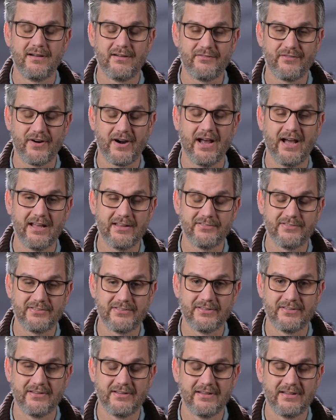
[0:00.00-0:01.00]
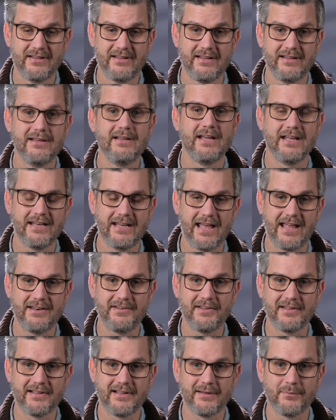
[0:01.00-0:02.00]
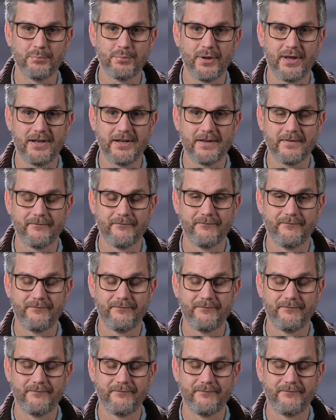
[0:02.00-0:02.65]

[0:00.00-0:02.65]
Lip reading: for us in ending complaining.